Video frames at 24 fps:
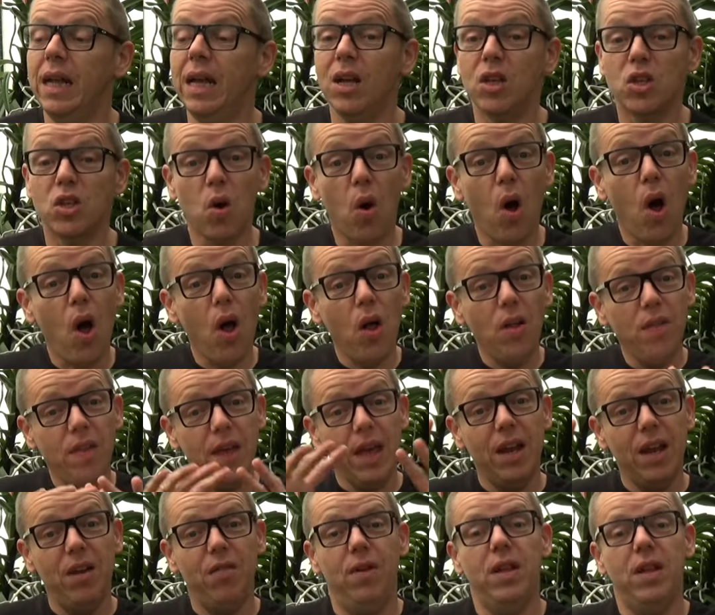So all
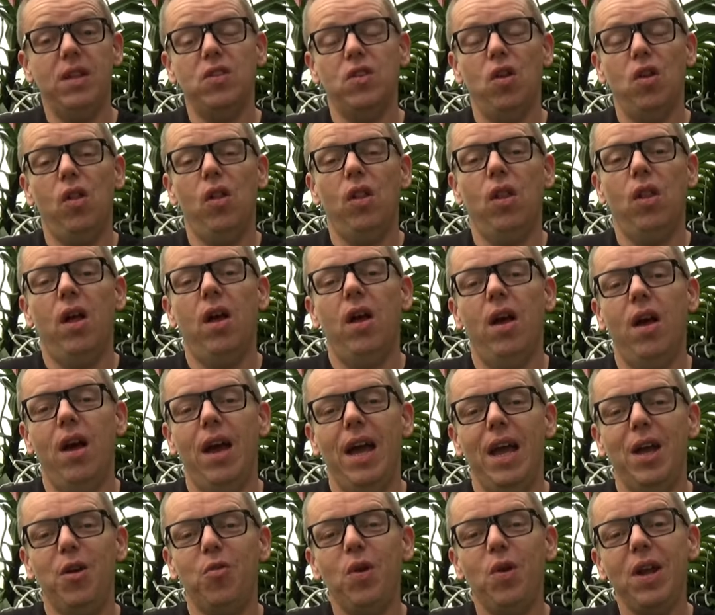the individual uh,
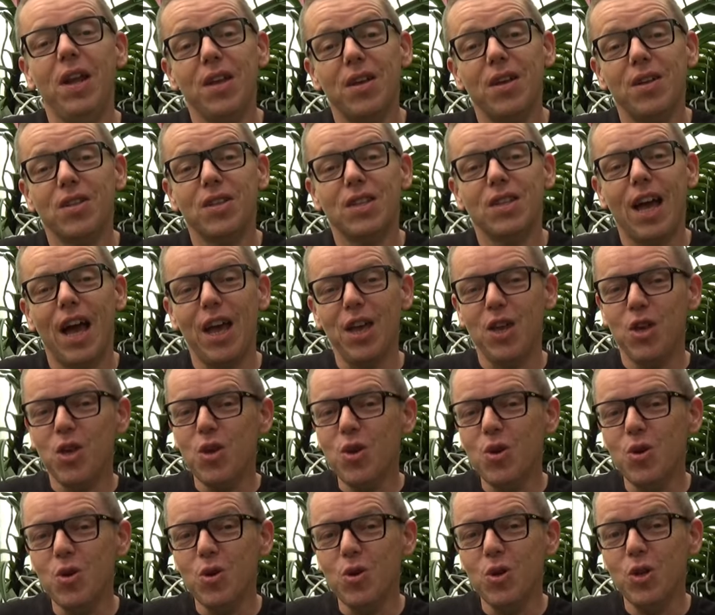ingredients I
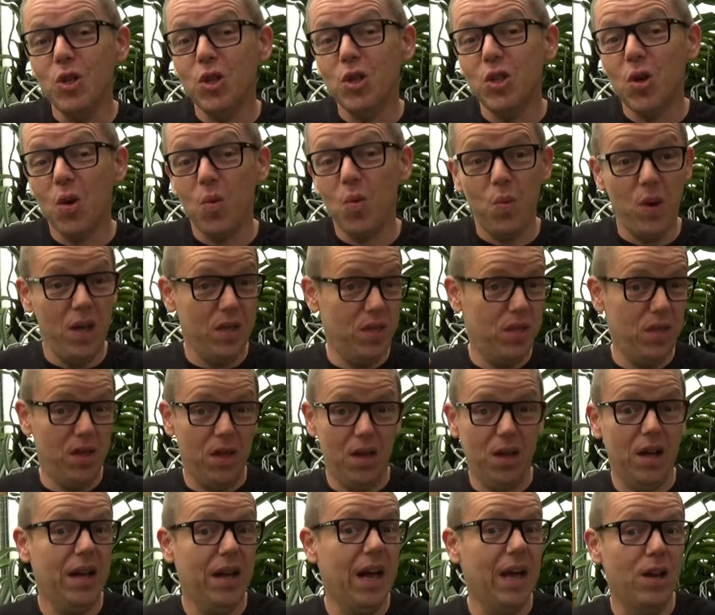used with
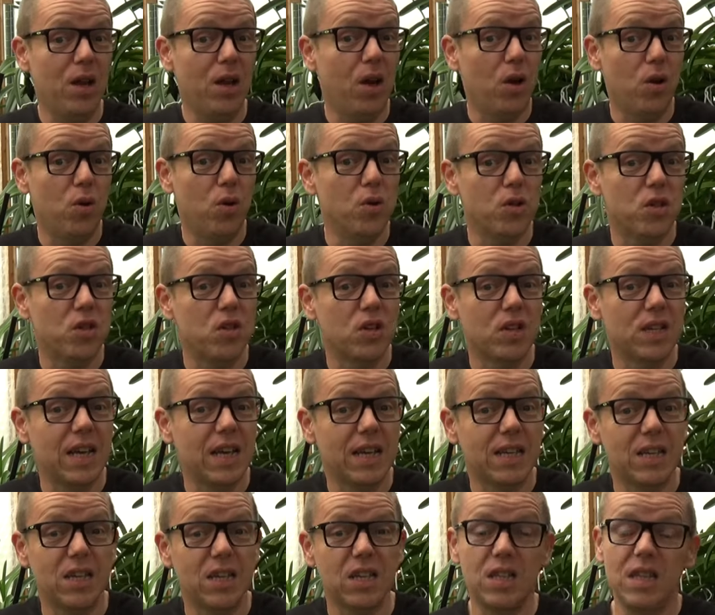uh, kind of good
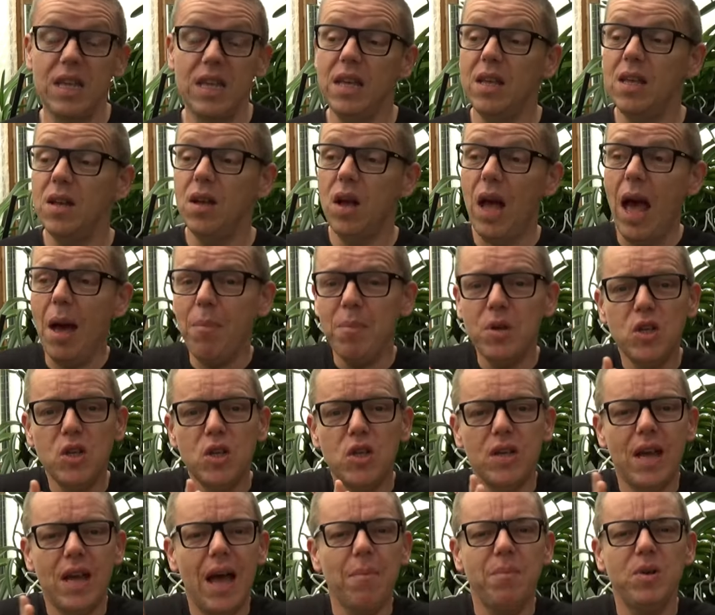successes. The happy,
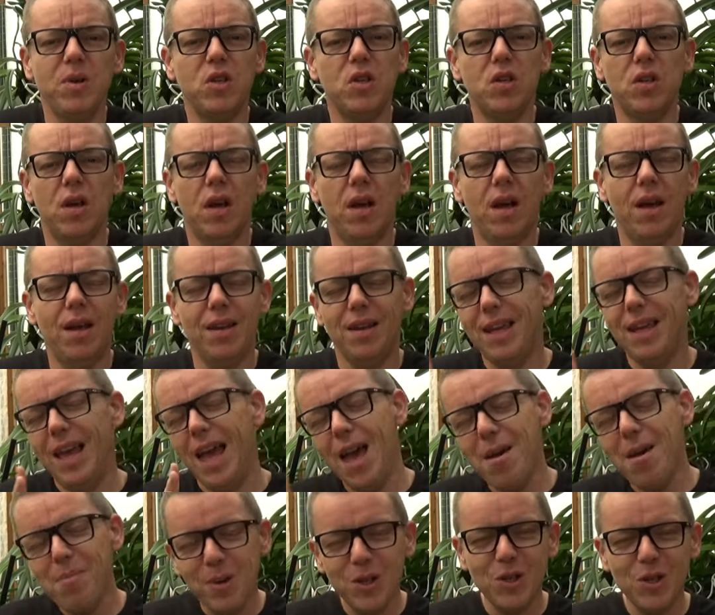happy, uh, the
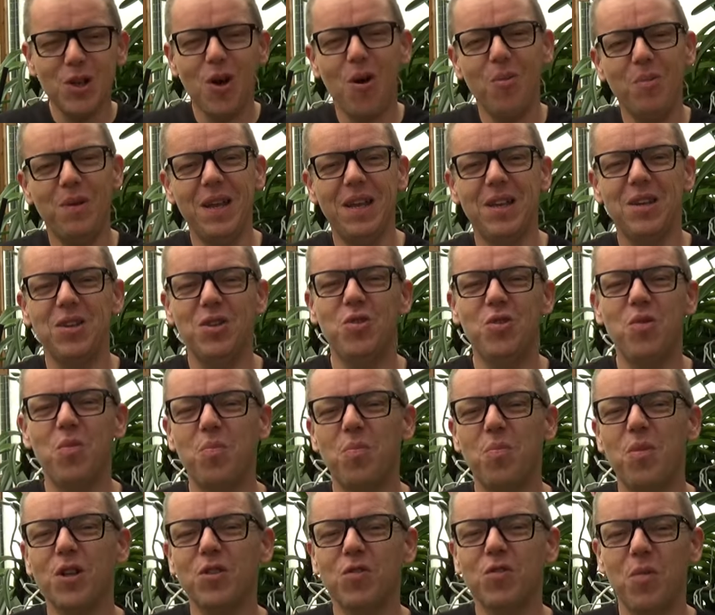happy soap didn't do
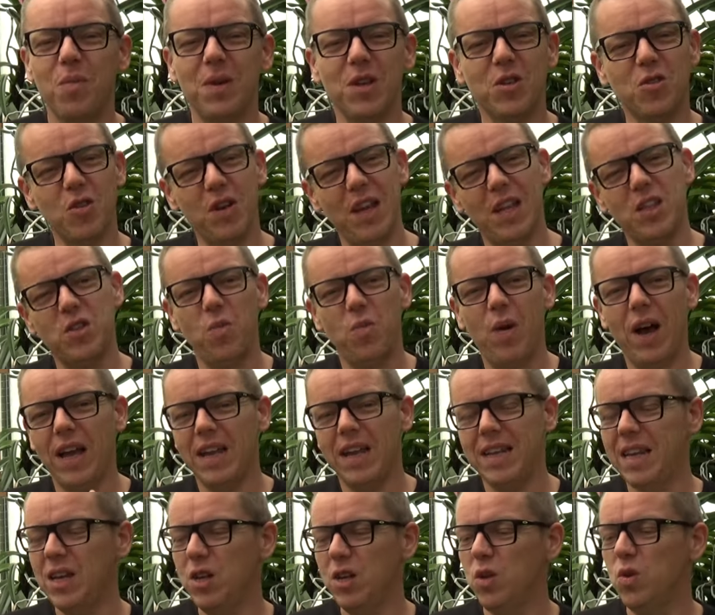much for me, so that's why I
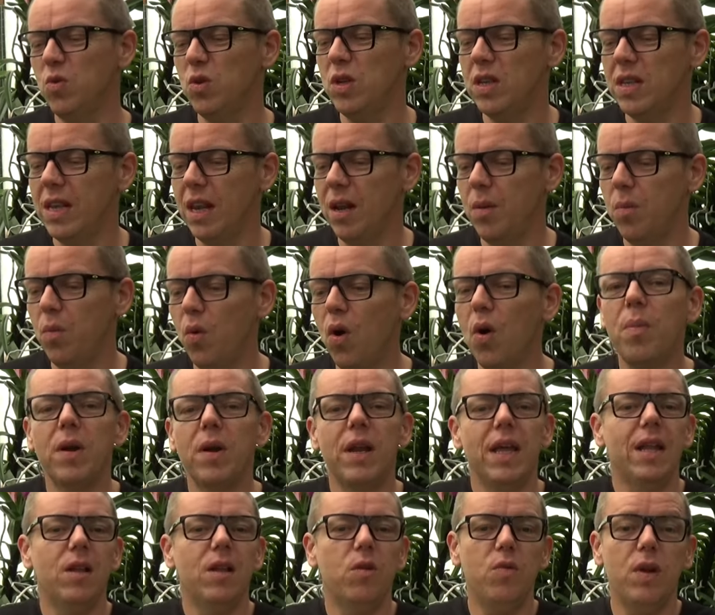didn't use it anymore. But
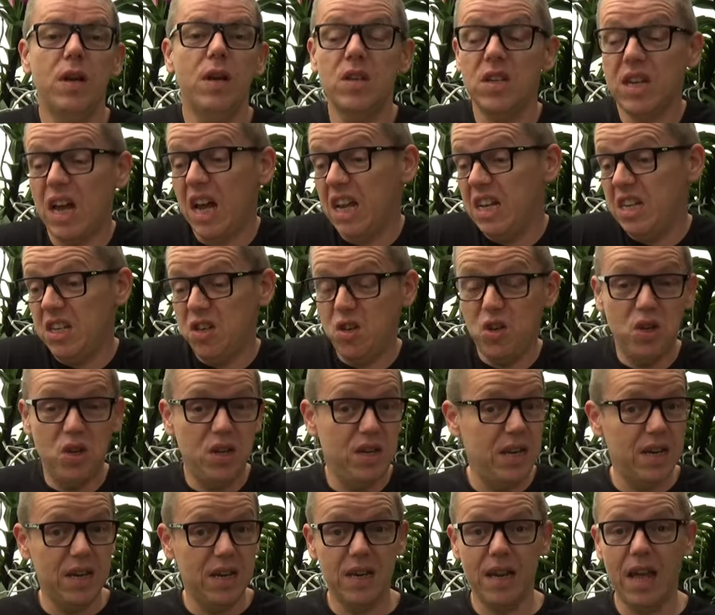the ingredients I
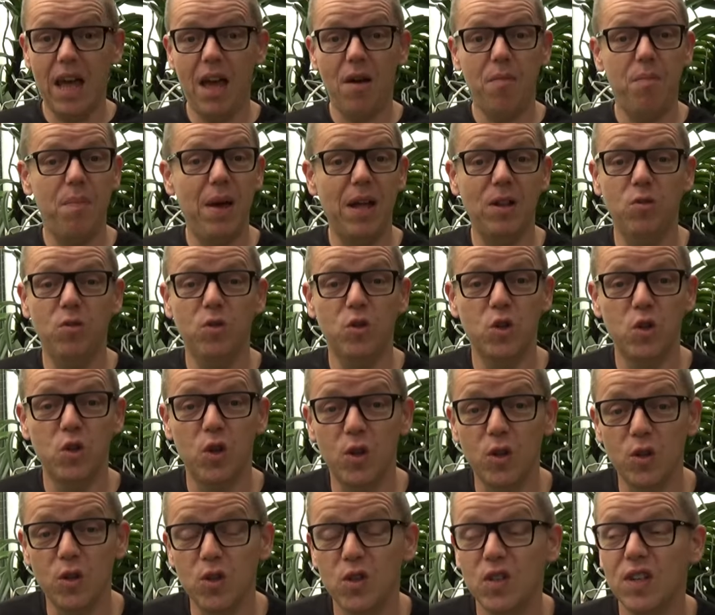didn't have bad
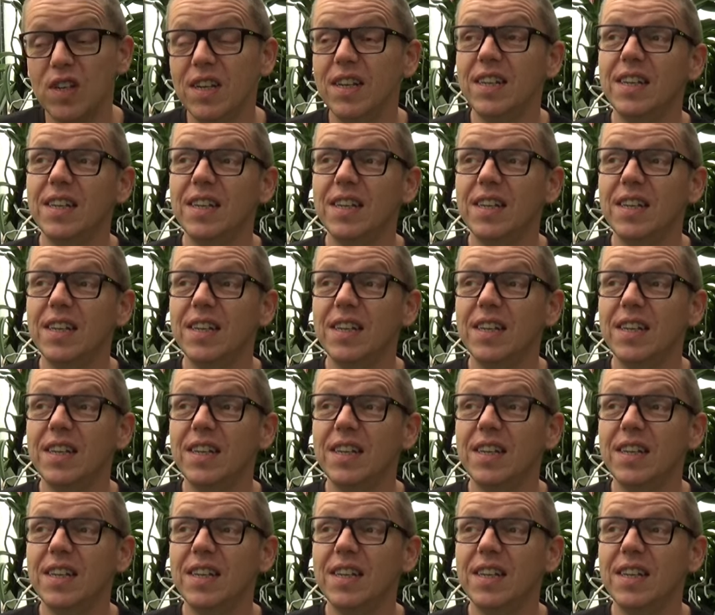results.